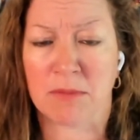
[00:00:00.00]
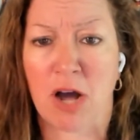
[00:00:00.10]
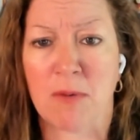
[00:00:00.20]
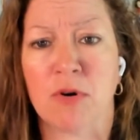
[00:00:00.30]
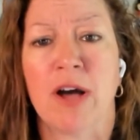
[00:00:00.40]

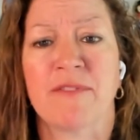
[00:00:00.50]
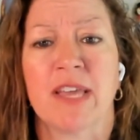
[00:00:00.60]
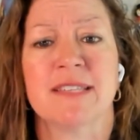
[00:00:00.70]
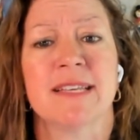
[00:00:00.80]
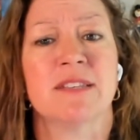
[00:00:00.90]
Kabul,
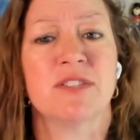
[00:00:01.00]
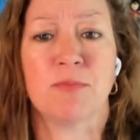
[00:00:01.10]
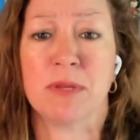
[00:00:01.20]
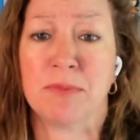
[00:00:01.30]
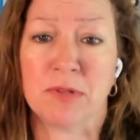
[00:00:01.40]
Afghanistan.
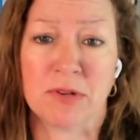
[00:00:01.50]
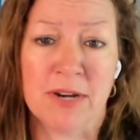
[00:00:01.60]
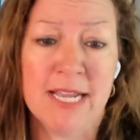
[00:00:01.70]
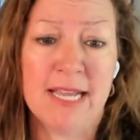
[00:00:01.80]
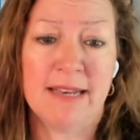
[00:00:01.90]
So people
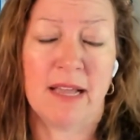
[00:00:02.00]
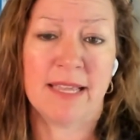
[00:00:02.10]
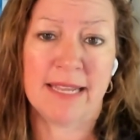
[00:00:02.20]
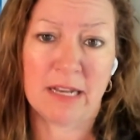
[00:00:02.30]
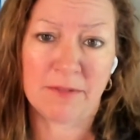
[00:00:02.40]
are not
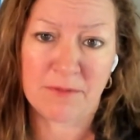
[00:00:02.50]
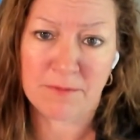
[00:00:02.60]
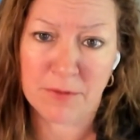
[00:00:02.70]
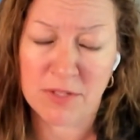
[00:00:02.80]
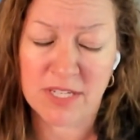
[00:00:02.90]
getting enough
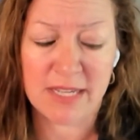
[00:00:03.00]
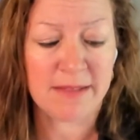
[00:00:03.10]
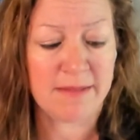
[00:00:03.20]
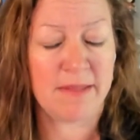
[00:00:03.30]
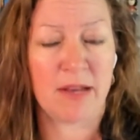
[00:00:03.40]
food to
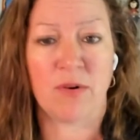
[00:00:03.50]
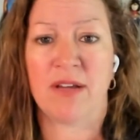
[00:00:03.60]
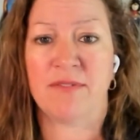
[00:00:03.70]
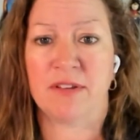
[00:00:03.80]
eat. They don't have